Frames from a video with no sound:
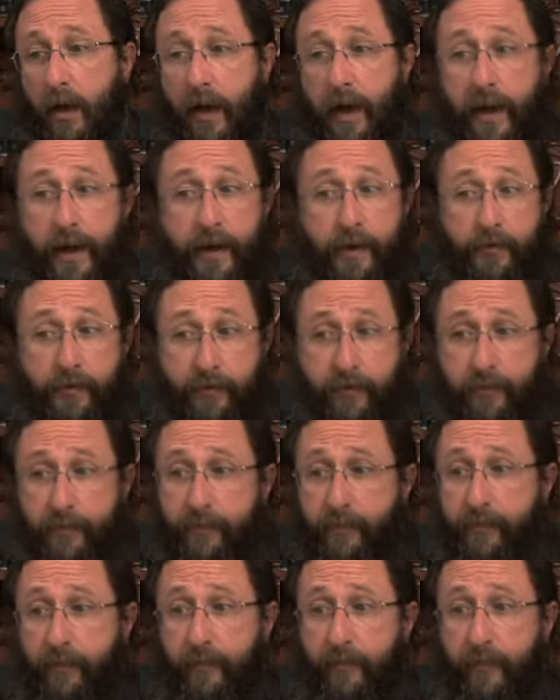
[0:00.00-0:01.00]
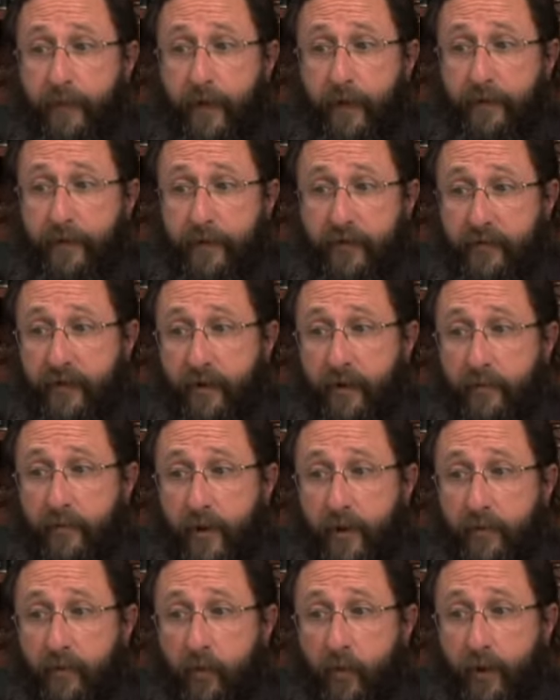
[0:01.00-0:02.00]
And in this very
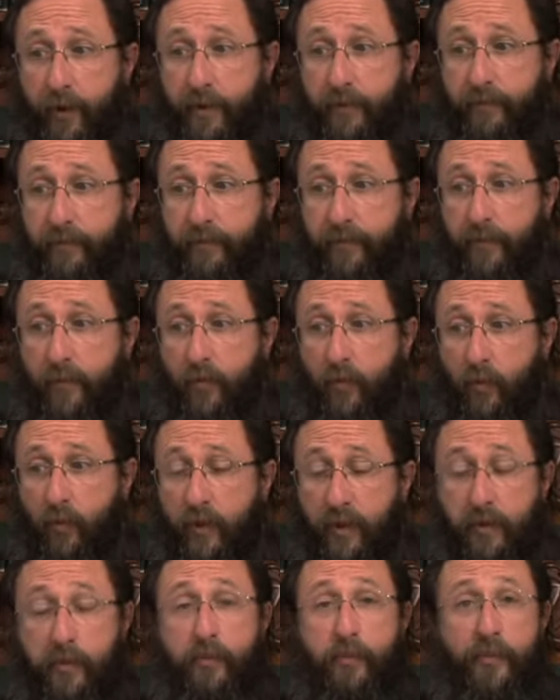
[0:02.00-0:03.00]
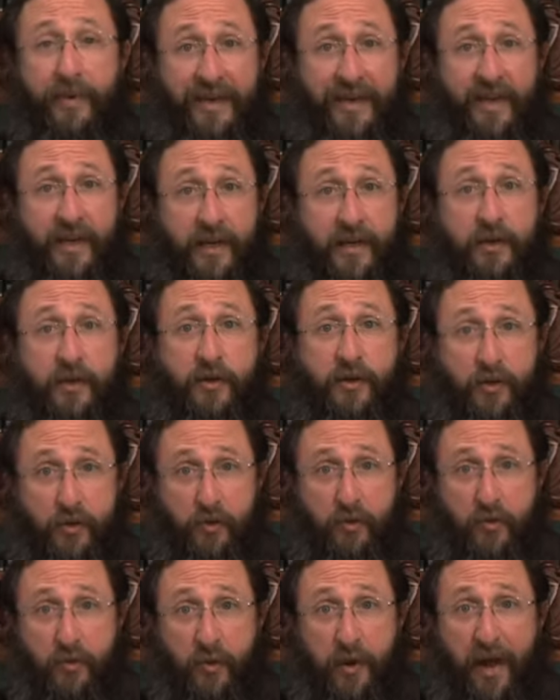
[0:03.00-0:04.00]
month, when we begin
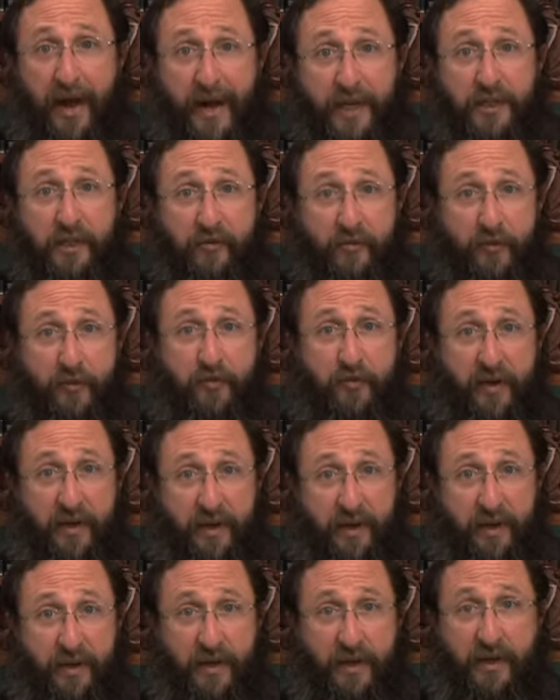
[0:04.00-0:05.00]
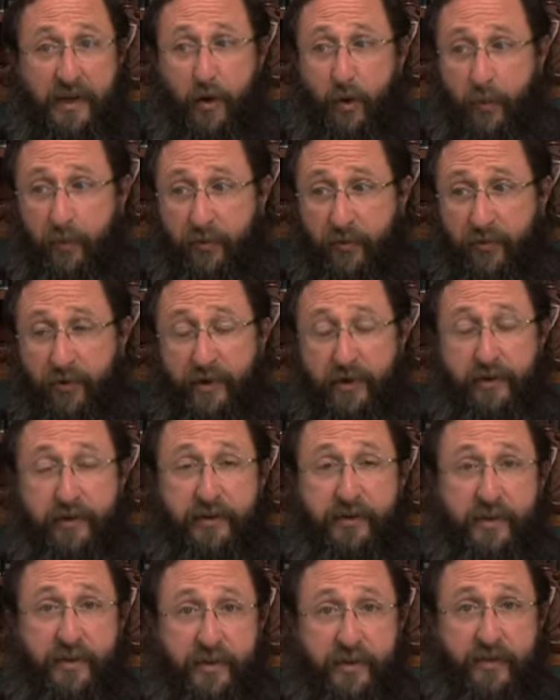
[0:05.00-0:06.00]
to ask for rain in our
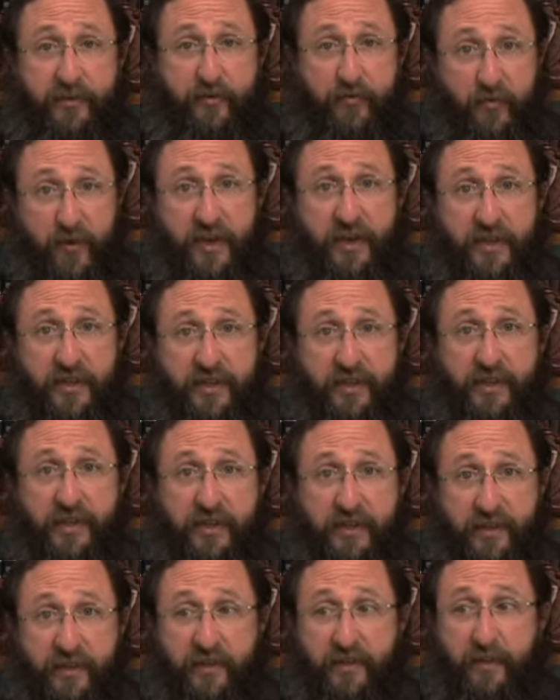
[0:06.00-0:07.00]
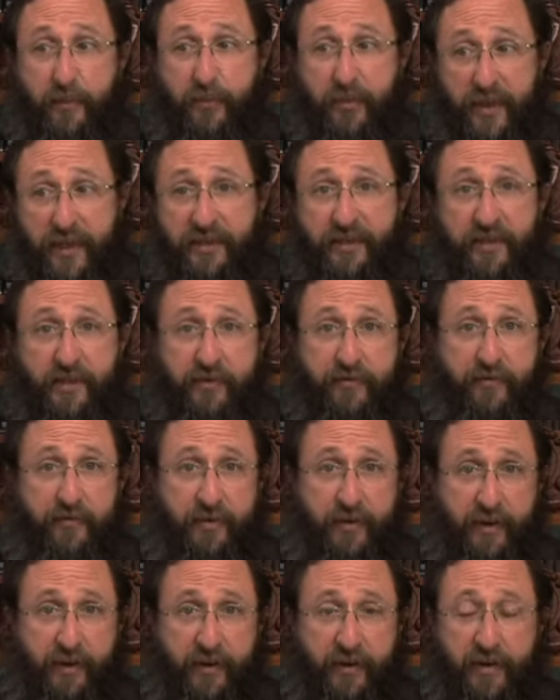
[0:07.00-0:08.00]
prayers, this is the rainy season, the blessing of
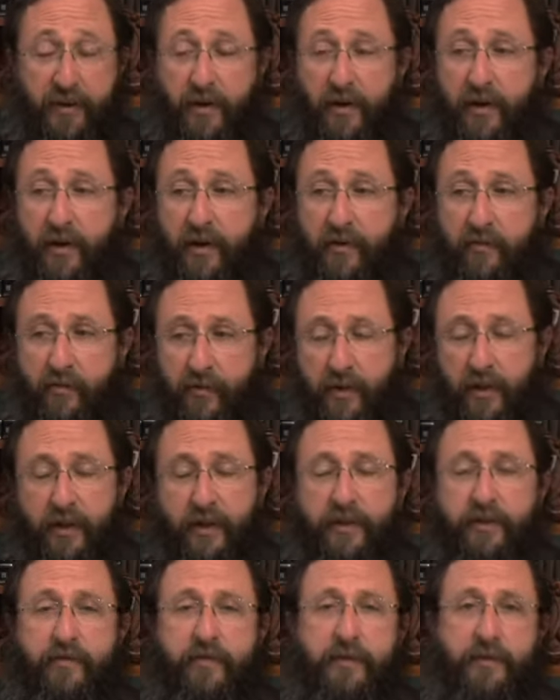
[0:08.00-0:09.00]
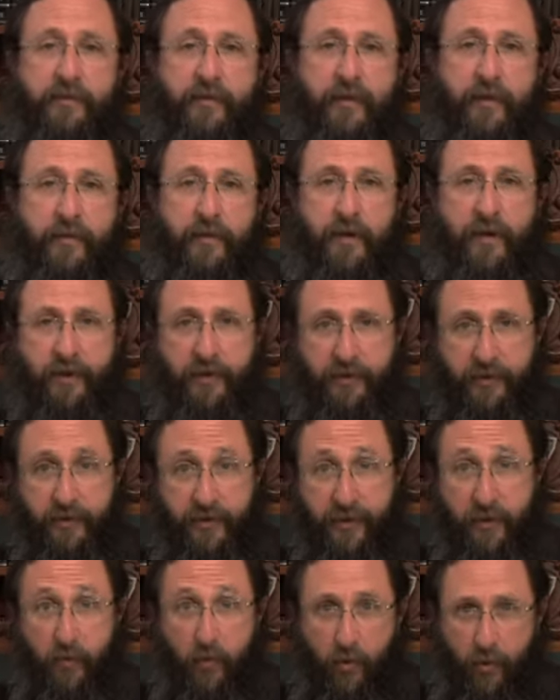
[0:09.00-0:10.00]
rain for the land of Israel, because you
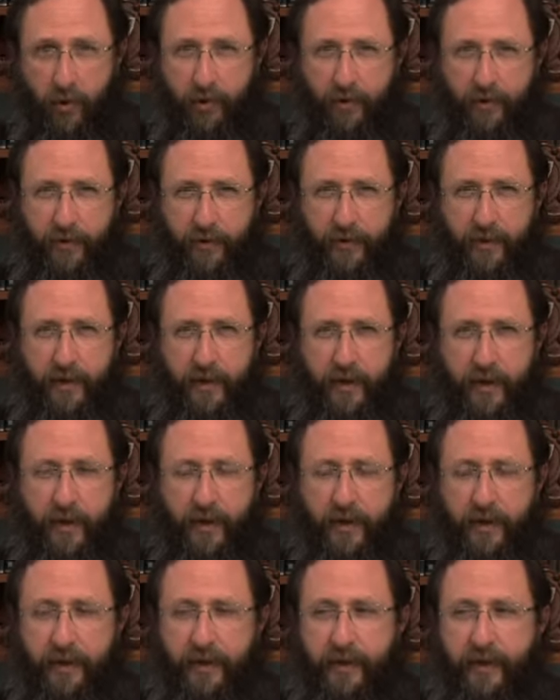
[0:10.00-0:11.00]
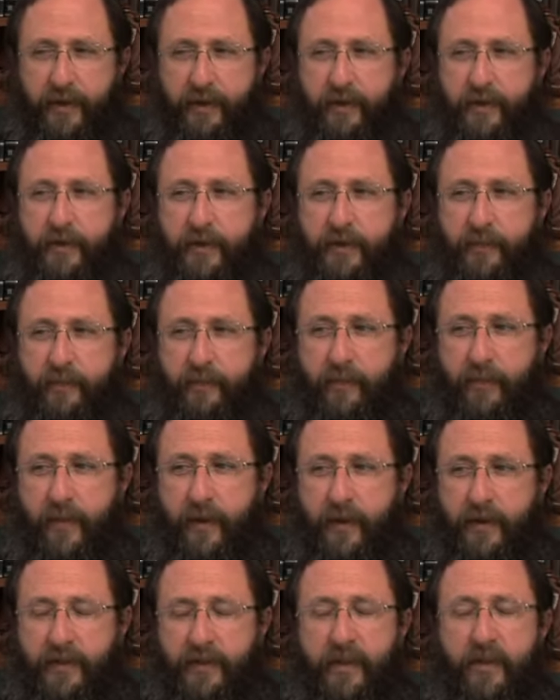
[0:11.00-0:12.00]
see, water is
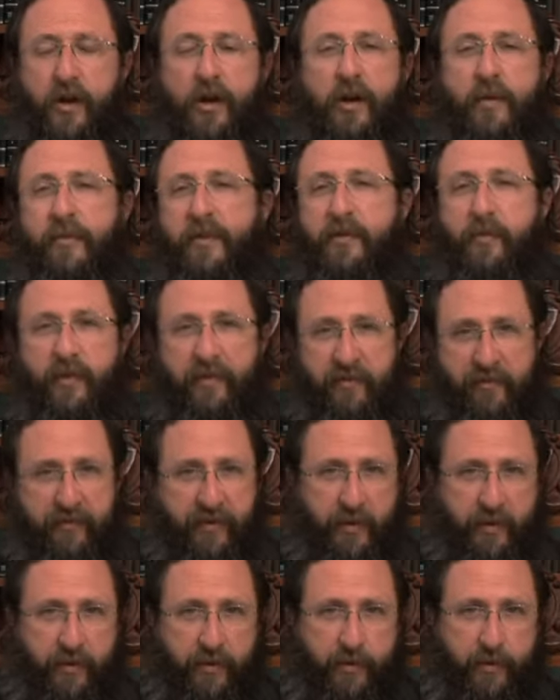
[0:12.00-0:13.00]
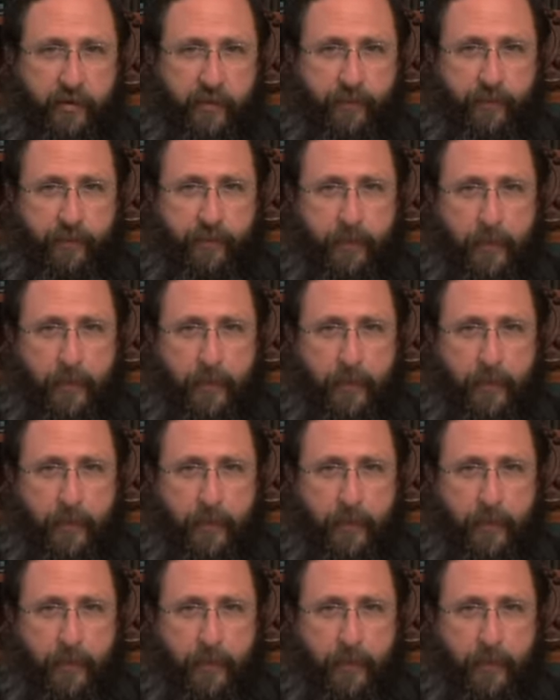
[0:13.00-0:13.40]
synonymous with faith.